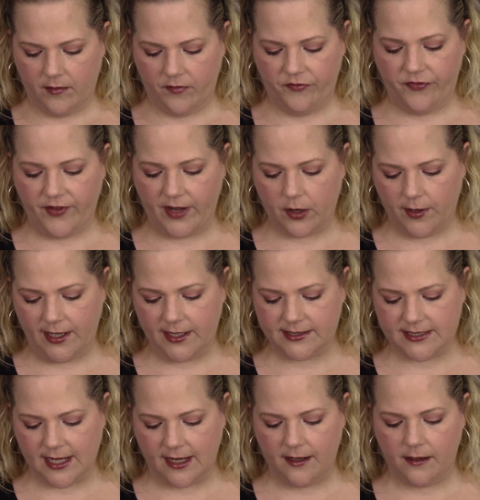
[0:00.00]
Very
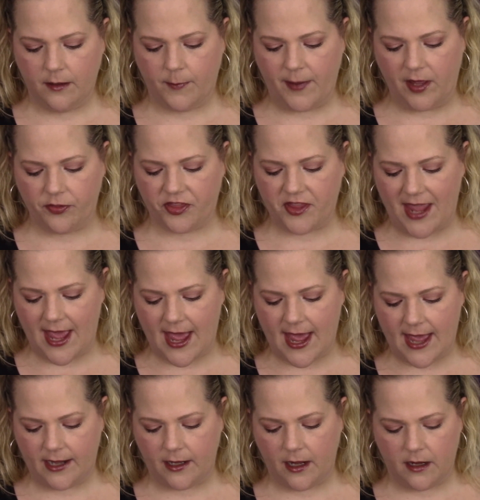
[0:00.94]
excited about
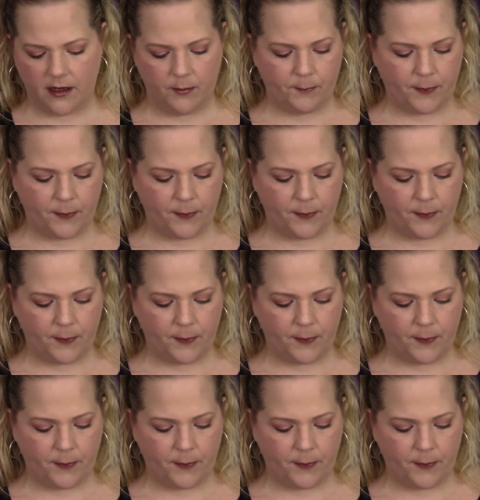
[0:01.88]
that.